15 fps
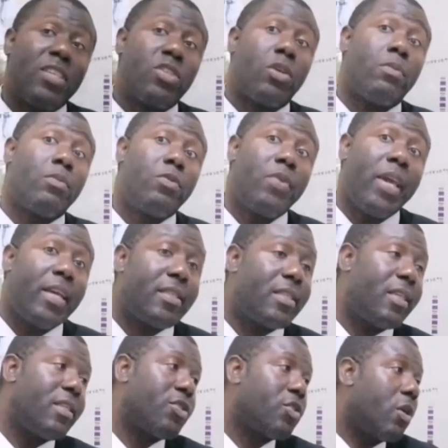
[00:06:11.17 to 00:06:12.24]
some risks
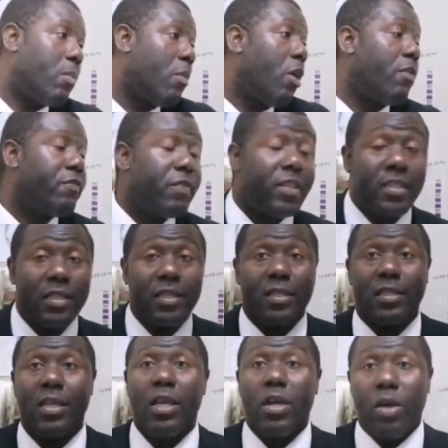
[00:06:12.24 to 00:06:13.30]
in some
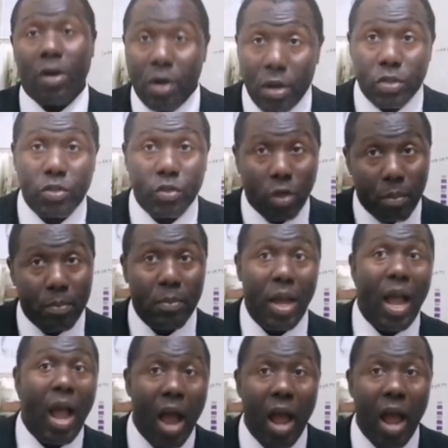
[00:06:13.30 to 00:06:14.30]
offices or some